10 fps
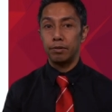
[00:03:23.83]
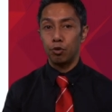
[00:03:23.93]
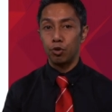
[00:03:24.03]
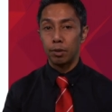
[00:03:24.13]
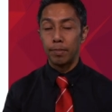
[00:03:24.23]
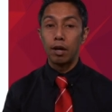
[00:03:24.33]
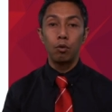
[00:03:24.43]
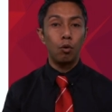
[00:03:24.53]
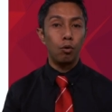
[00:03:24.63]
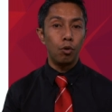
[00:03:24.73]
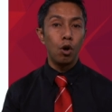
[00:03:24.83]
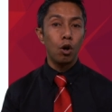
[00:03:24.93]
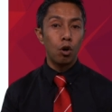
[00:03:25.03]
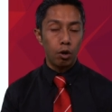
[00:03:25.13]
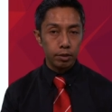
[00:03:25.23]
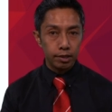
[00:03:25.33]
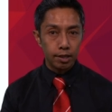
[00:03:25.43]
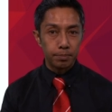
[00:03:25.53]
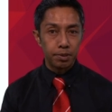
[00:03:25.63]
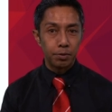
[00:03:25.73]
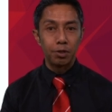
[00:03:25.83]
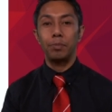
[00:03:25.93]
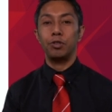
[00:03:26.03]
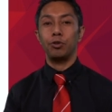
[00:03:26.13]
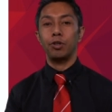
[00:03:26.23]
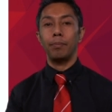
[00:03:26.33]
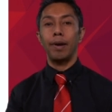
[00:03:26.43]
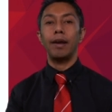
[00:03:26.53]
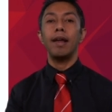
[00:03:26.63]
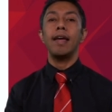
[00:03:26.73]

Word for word: talking about or concepts that we're going to be talking about